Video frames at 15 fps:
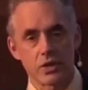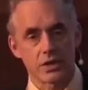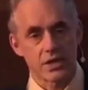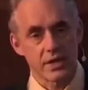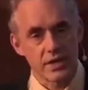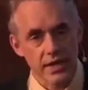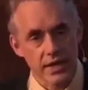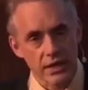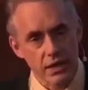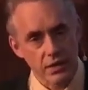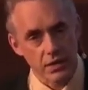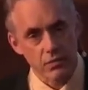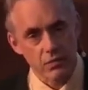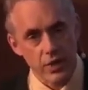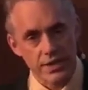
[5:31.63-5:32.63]
It's the thing that
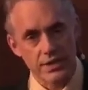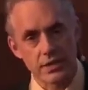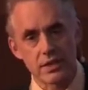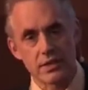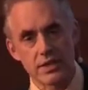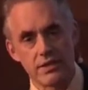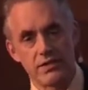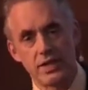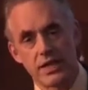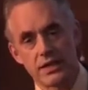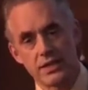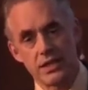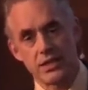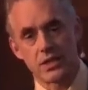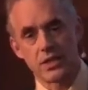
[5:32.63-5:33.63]
Western
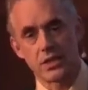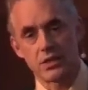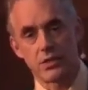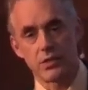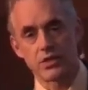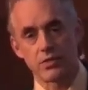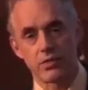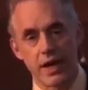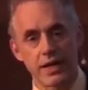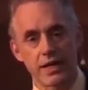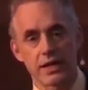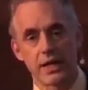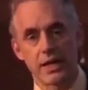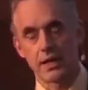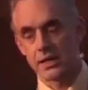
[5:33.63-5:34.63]
civilization has always
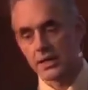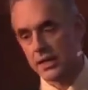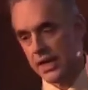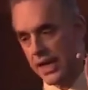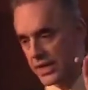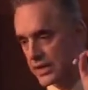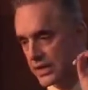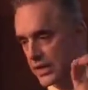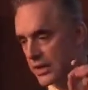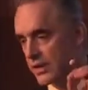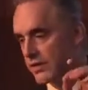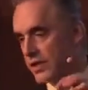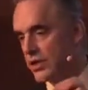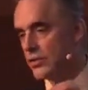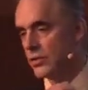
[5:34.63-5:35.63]
recognized, that as an
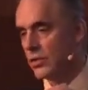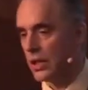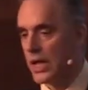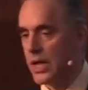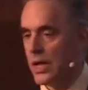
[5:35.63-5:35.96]
individual,